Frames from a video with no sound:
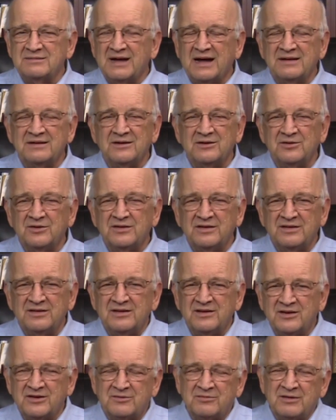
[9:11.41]
I know that
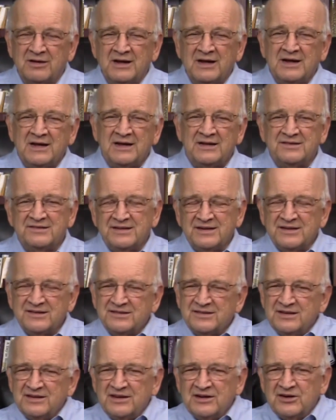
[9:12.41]

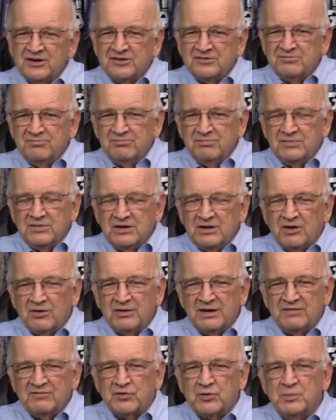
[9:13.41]
there's
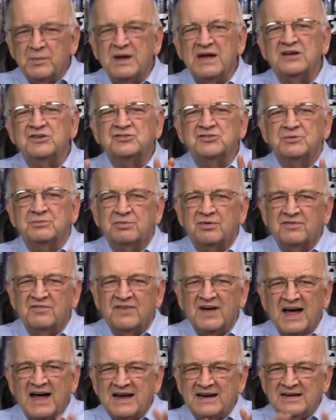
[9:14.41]
information
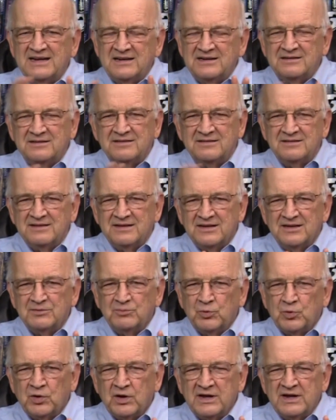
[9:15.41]
provided that the
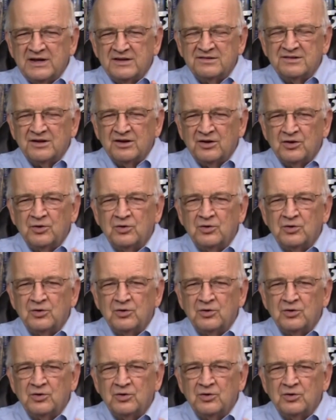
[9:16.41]
boy gets